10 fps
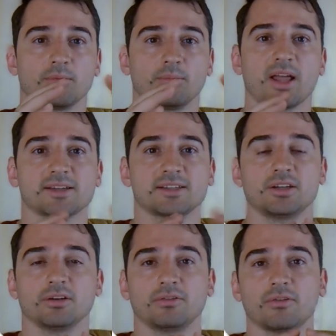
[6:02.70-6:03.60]
the
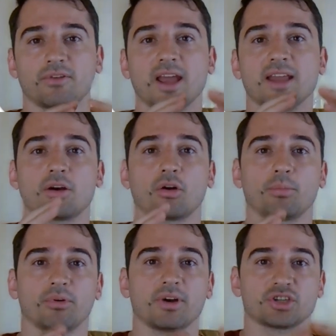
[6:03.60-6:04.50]
complexity of any
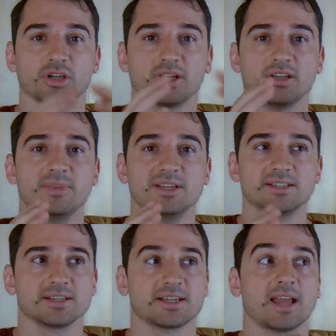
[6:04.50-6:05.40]
corporation, any
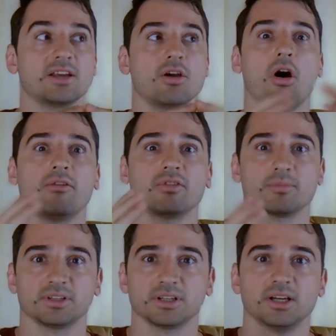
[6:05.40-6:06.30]
business, any
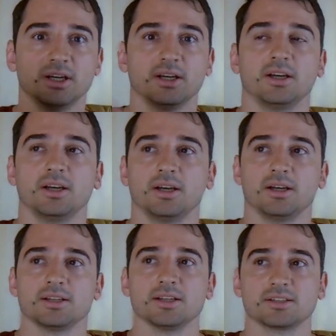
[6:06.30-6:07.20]
government.
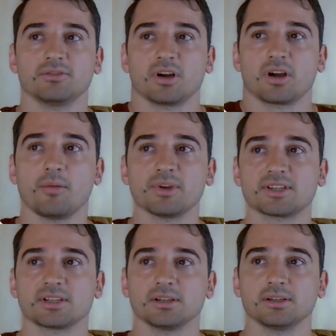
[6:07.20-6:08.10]
It's a very
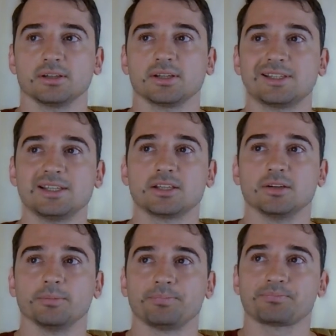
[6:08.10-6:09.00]
complex
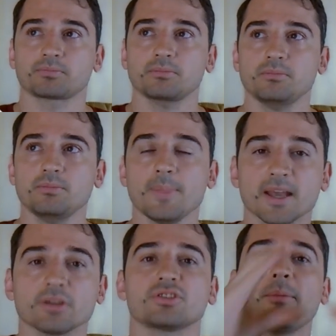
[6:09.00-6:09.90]
system.
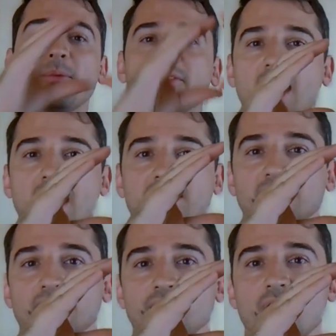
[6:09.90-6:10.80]
And on top of
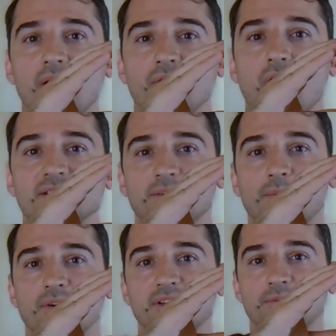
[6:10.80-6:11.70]
that, you have a
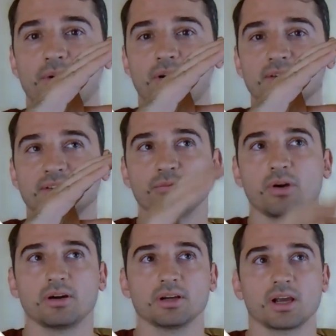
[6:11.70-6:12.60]
customer experience
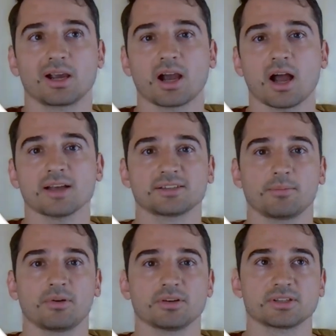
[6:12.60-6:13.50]
where
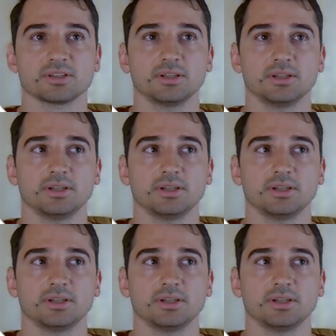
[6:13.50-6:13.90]
customers,